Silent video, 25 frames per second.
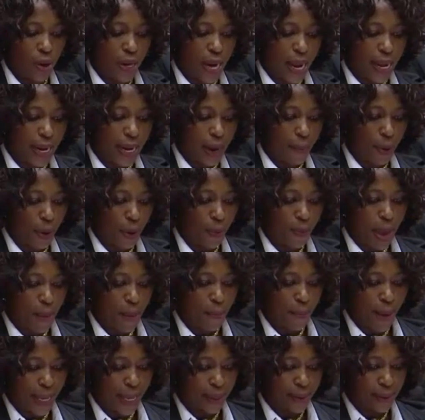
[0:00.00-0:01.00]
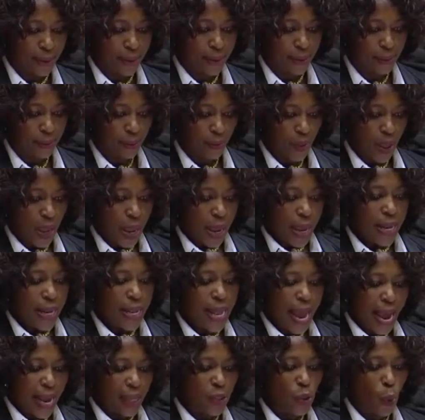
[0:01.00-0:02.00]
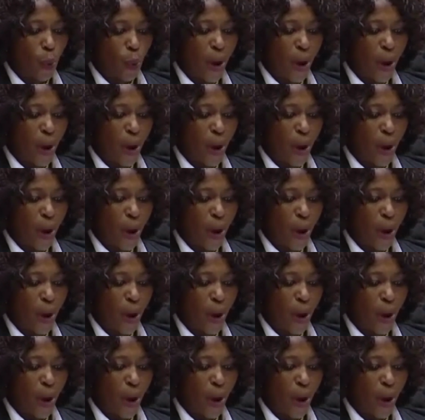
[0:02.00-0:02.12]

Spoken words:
honorable members, that